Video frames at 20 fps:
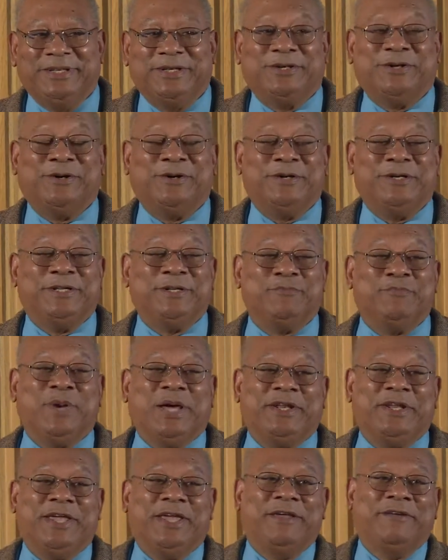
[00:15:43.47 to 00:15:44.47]
called it
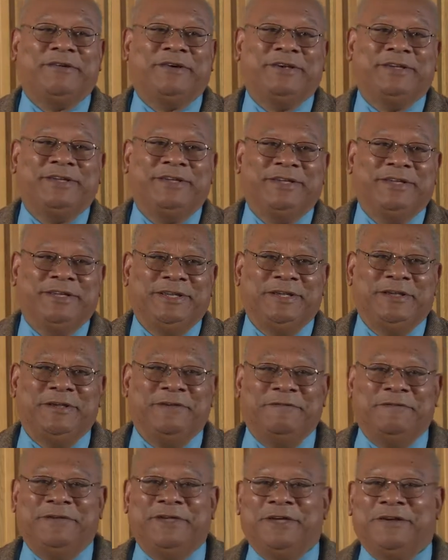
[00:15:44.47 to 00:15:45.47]
Madeira,
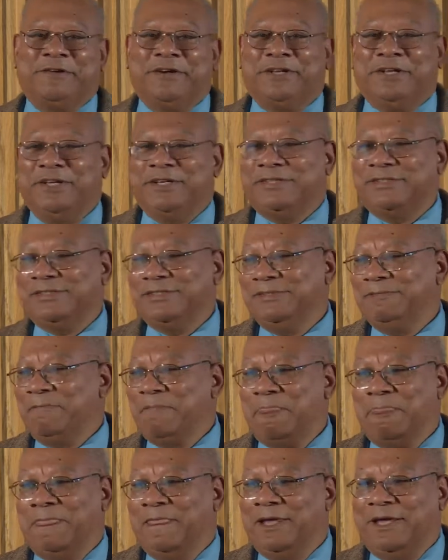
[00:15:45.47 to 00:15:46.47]
varied it,
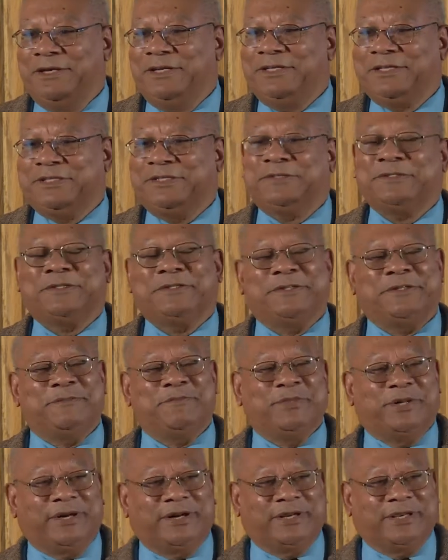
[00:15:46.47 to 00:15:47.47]
and it took to the
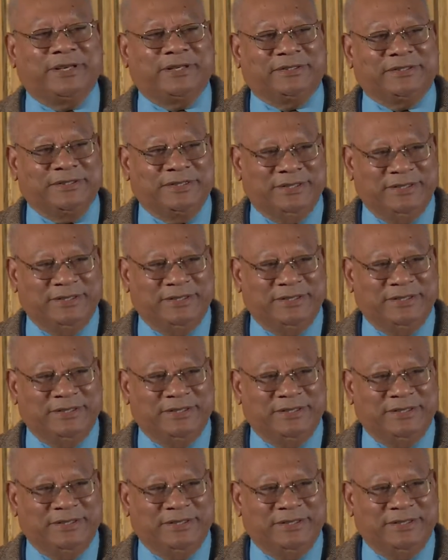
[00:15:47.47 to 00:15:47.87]
market